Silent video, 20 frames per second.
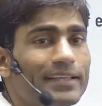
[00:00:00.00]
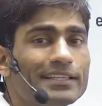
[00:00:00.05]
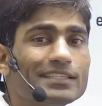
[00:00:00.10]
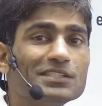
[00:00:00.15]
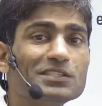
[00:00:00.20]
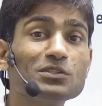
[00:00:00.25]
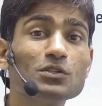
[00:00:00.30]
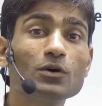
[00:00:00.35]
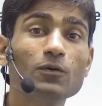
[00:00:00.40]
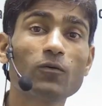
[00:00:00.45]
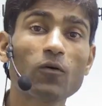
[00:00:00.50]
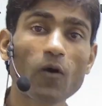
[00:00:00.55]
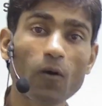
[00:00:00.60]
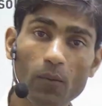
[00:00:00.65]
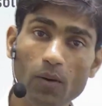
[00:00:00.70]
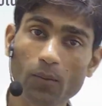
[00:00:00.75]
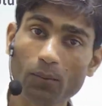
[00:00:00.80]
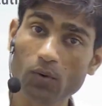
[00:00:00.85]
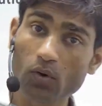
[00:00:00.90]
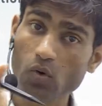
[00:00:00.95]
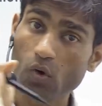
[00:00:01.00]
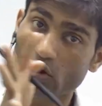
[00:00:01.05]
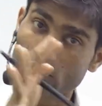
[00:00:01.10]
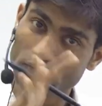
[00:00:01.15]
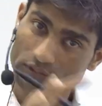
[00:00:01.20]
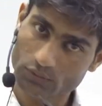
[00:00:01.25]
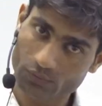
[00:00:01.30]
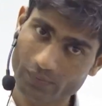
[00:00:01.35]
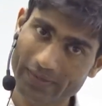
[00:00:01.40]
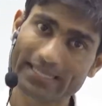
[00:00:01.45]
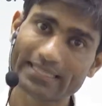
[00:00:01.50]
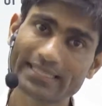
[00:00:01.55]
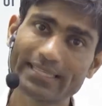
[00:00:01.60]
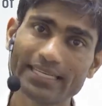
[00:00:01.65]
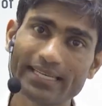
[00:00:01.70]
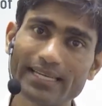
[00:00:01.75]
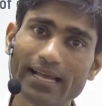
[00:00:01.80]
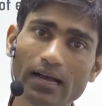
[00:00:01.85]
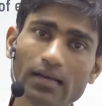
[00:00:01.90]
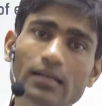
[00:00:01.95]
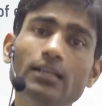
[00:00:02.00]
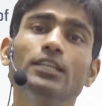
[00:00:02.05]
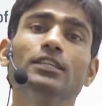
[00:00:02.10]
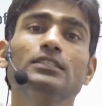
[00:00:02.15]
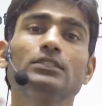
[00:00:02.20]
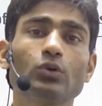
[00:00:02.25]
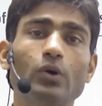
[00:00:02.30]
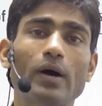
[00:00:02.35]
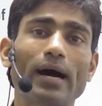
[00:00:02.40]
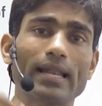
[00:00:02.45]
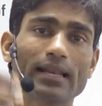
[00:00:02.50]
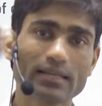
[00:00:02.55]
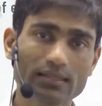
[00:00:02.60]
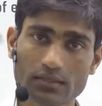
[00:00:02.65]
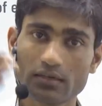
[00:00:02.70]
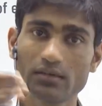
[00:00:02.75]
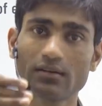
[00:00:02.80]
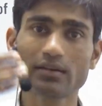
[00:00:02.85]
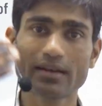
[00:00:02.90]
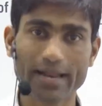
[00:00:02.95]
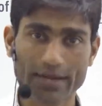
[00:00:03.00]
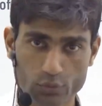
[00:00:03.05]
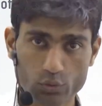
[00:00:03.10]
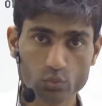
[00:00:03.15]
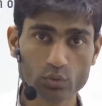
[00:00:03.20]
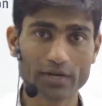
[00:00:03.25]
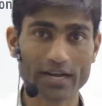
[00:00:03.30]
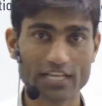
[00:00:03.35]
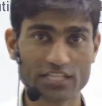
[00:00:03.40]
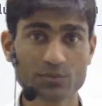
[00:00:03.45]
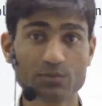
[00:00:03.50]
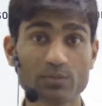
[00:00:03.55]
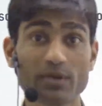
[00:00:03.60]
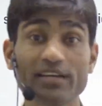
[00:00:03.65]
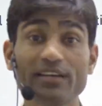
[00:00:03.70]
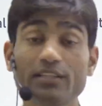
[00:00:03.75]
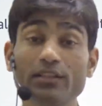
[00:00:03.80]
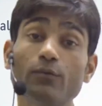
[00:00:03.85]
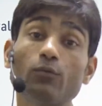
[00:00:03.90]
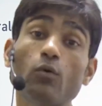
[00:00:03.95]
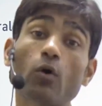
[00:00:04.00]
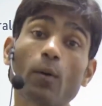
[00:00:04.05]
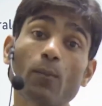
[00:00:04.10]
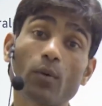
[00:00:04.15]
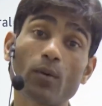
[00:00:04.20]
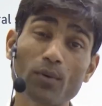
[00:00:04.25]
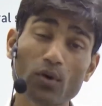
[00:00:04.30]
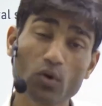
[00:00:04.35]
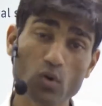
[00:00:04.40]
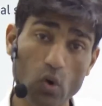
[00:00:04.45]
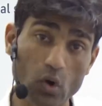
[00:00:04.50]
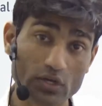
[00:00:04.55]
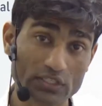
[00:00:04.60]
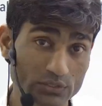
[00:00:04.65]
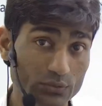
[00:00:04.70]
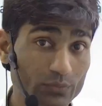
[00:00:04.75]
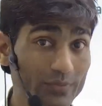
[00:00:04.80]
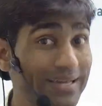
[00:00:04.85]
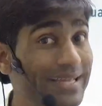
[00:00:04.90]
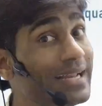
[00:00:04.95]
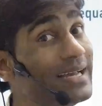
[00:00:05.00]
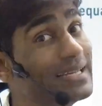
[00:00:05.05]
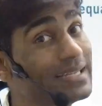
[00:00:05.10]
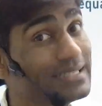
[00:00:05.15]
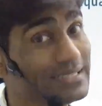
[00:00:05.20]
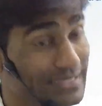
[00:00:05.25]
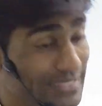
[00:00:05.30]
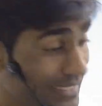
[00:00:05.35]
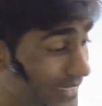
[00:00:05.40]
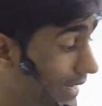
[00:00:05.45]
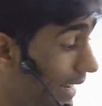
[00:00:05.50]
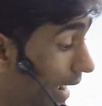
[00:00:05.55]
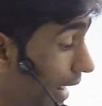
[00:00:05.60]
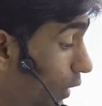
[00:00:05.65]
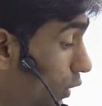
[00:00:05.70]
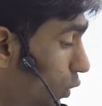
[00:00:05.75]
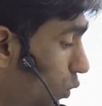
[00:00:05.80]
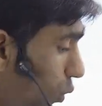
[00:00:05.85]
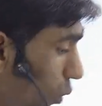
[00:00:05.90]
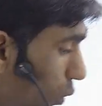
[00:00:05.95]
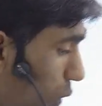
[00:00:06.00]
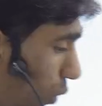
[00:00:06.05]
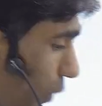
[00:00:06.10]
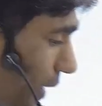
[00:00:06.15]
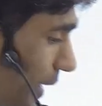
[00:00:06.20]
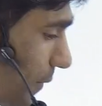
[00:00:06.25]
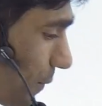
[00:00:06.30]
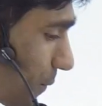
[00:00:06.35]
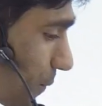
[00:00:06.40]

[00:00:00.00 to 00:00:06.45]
in the form of a cos square theta, so another try to transfer in the form of a cos square theta 2. Okay,